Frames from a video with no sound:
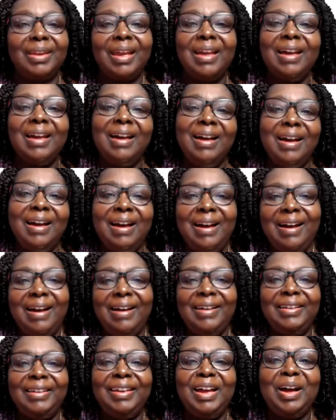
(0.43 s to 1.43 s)

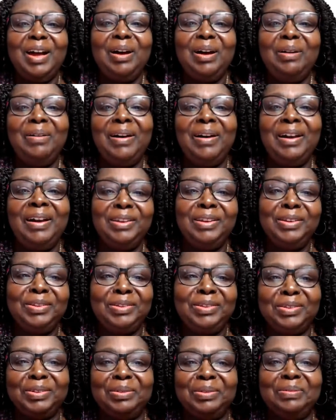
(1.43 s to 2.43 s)
Hi, how are you
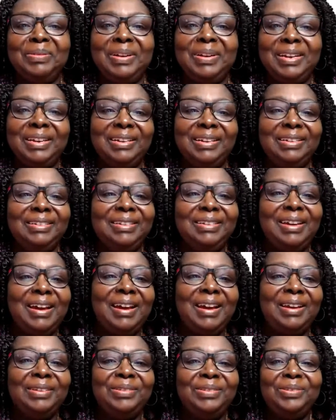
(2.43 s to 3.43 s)
doing?
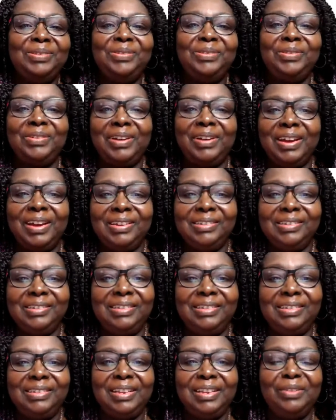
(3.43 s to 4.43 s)
I trust
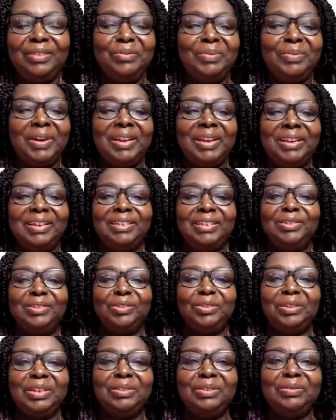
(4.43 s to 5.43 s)
everybody is doing
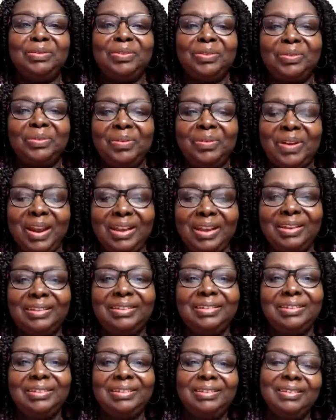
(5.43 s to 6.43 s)
great.
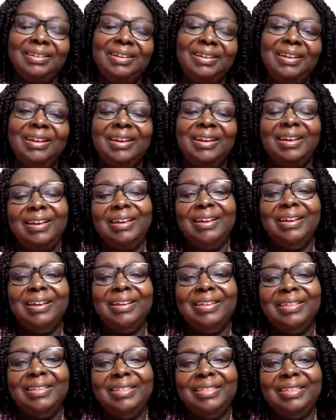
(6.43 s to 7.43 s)

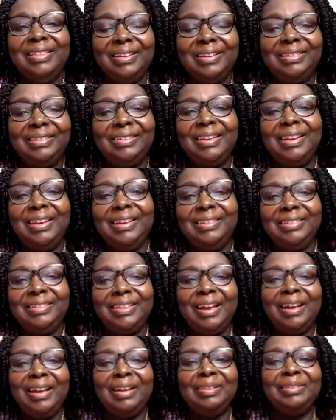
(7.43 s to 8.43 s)
This is
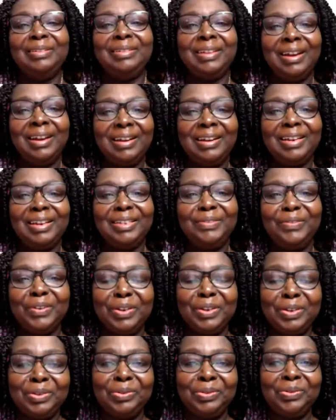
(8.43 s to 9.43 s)
a nugget for
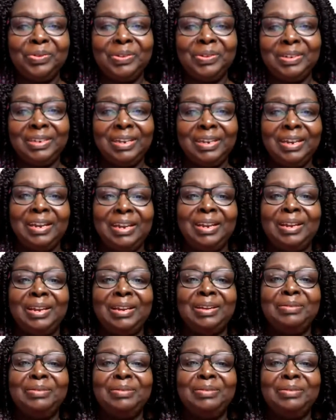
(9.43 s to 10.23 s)
you today.